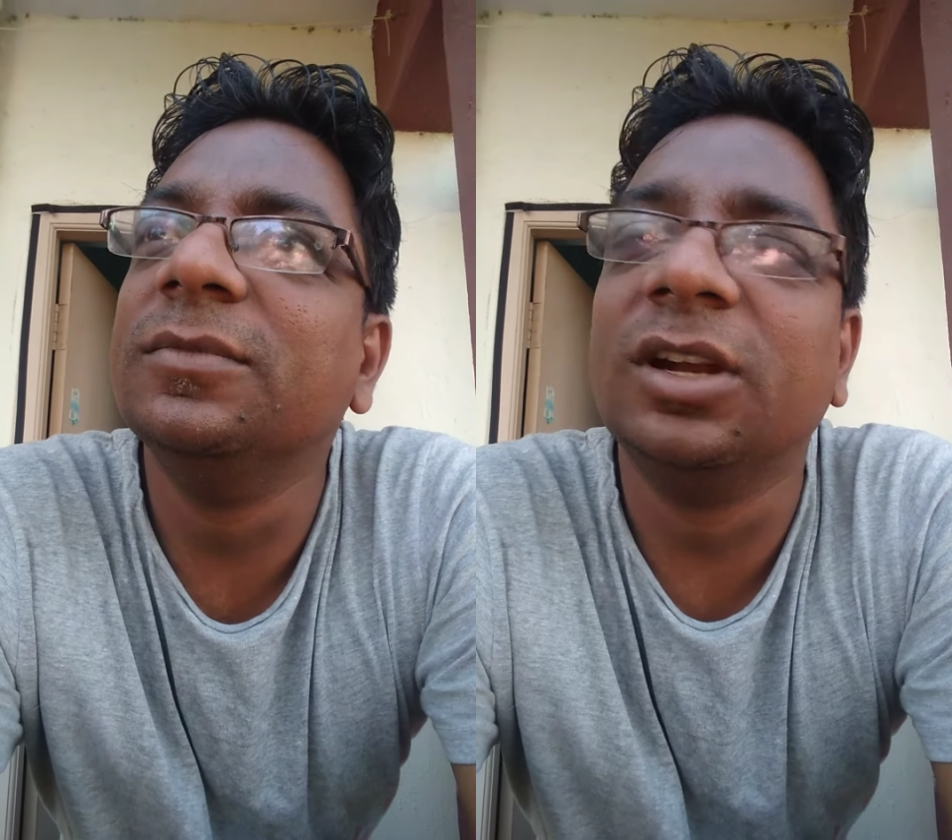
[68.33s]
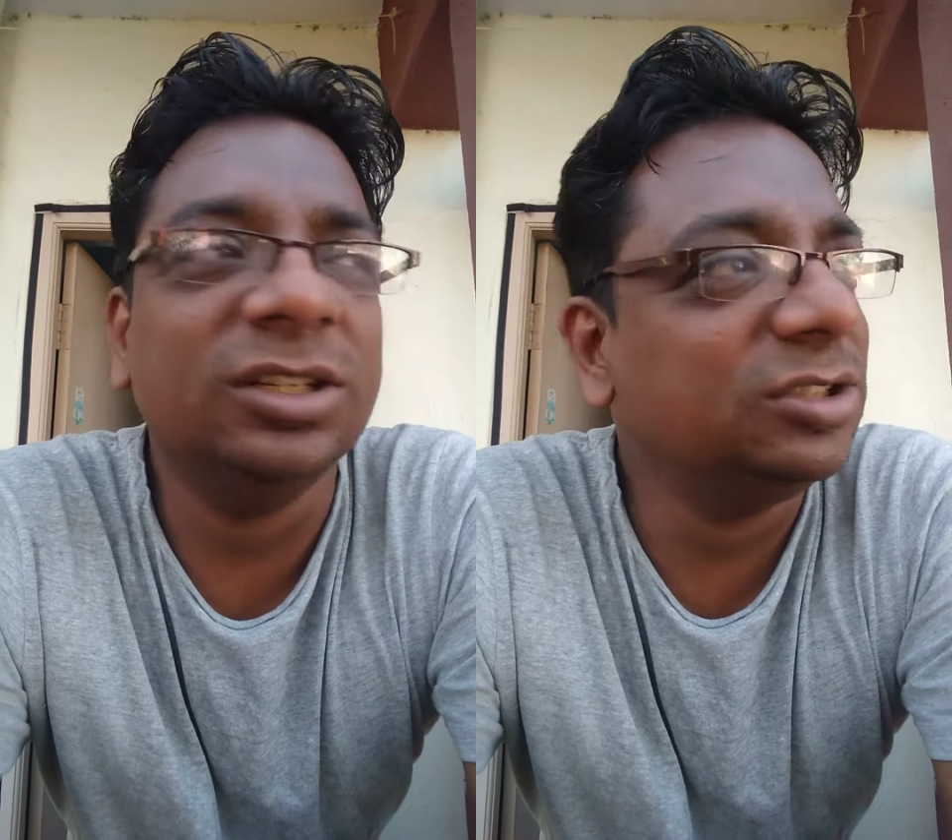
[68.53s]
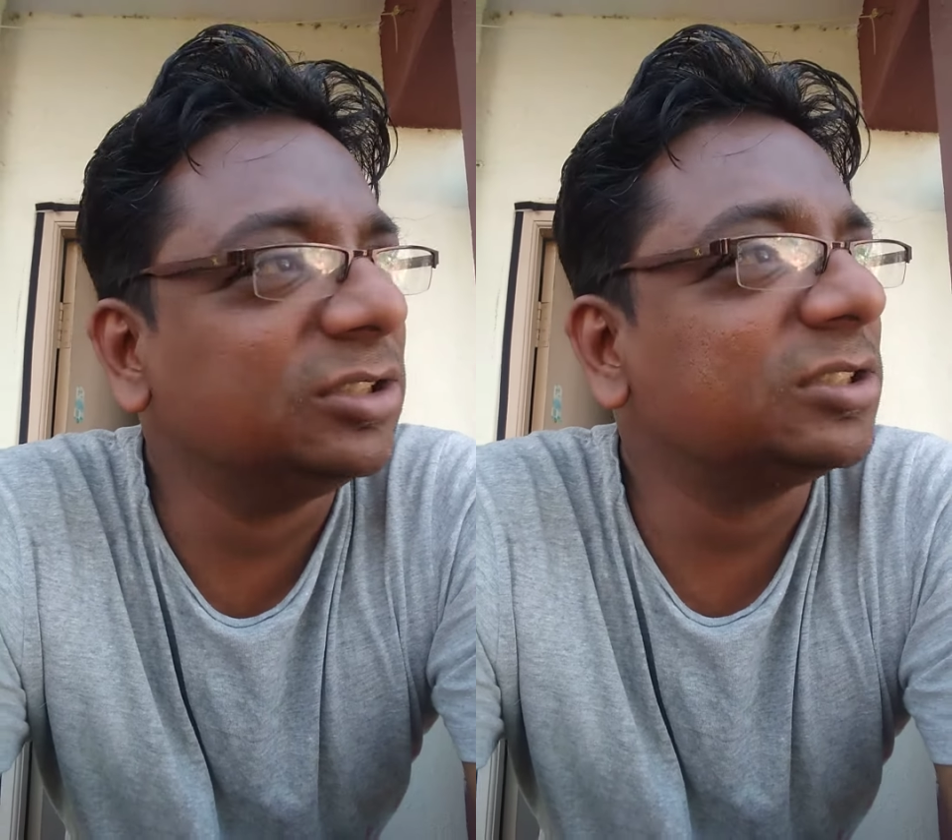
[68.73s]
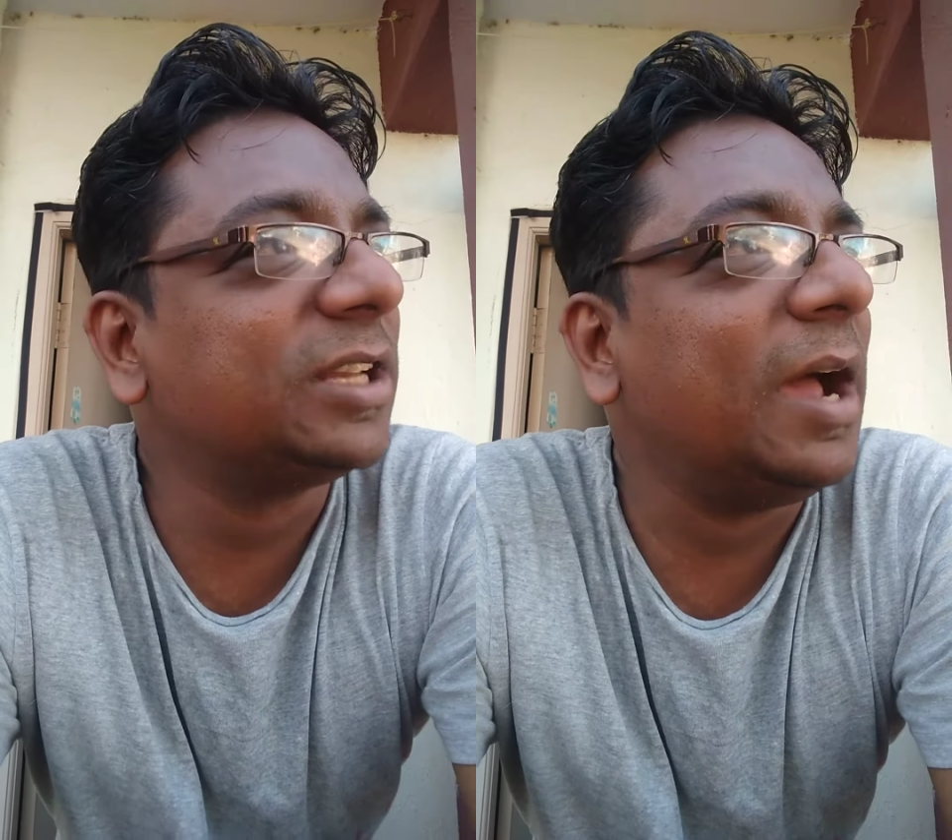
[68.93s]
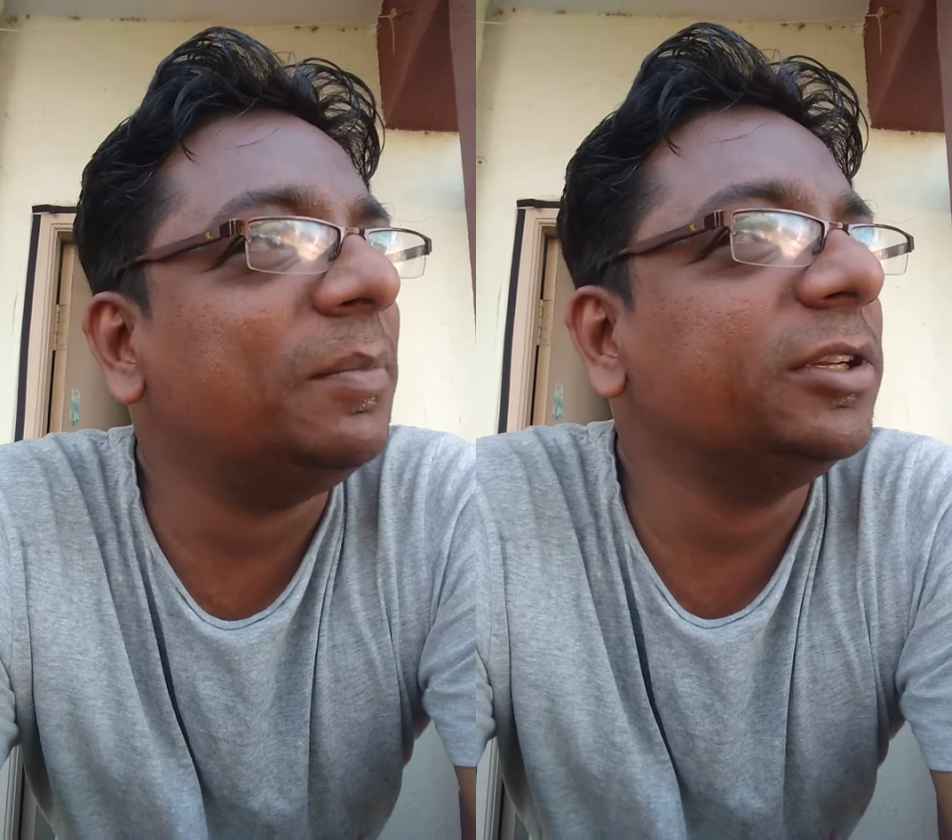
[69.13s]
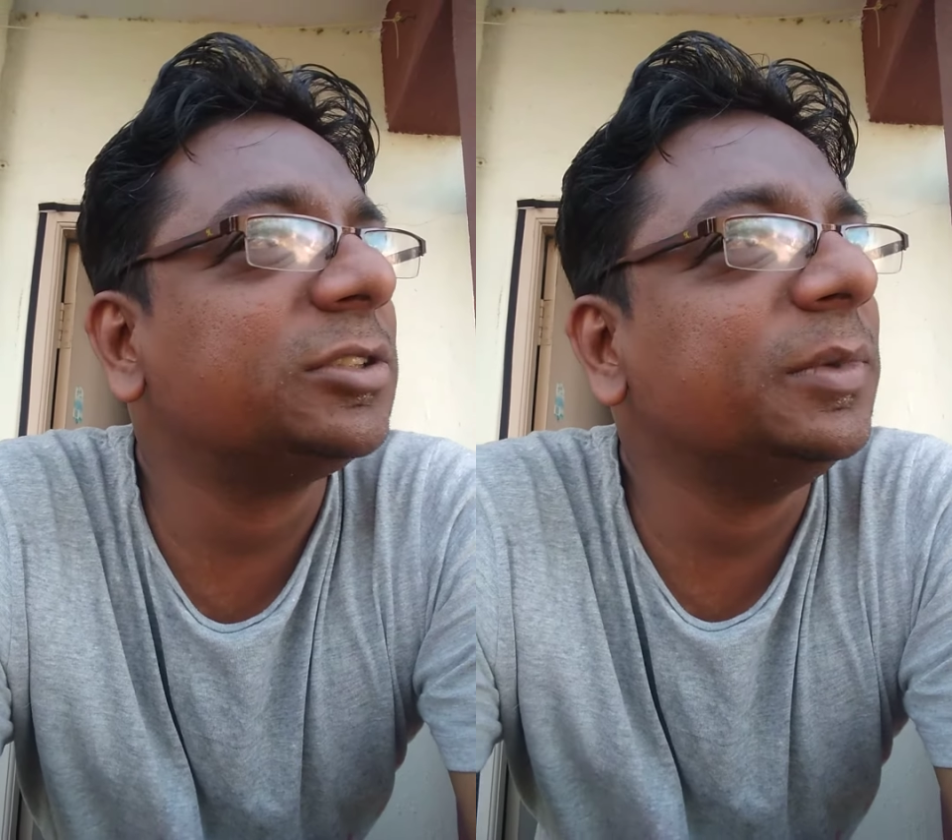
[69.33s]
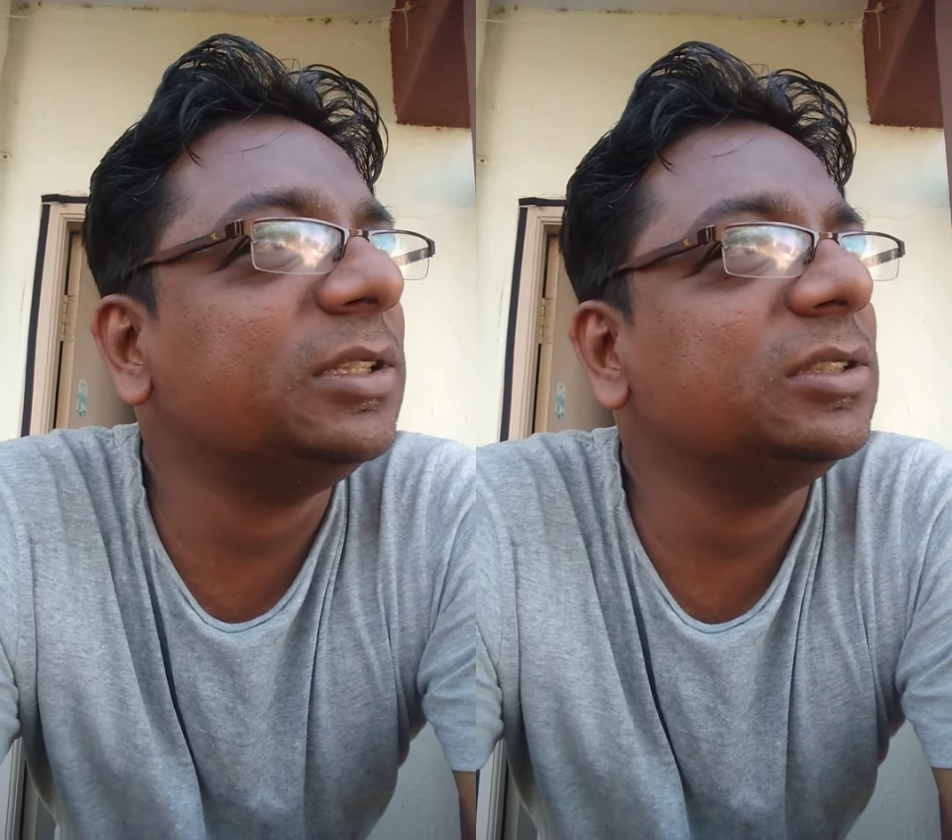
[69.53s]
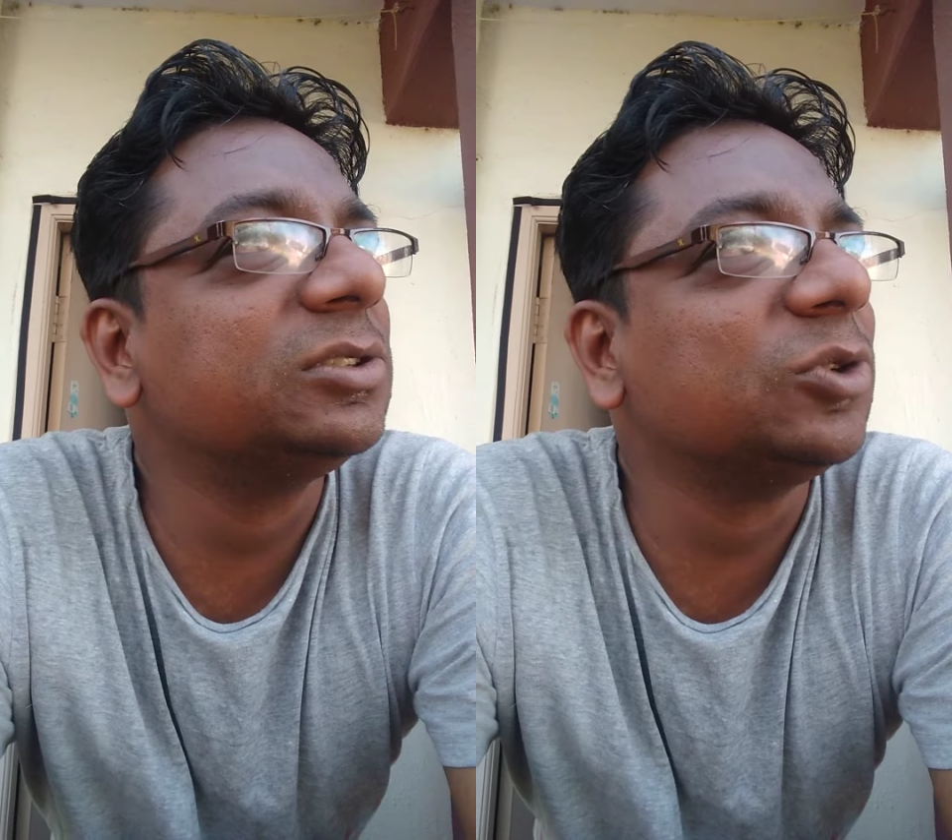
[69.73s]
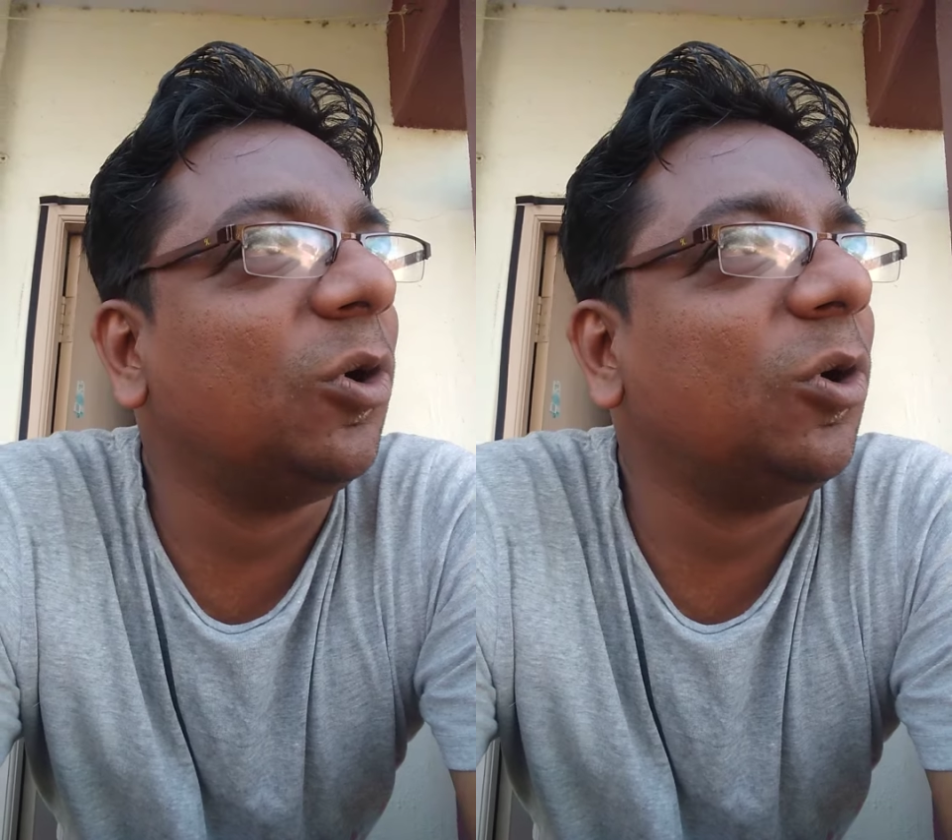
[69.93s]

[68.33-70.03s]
religious establishments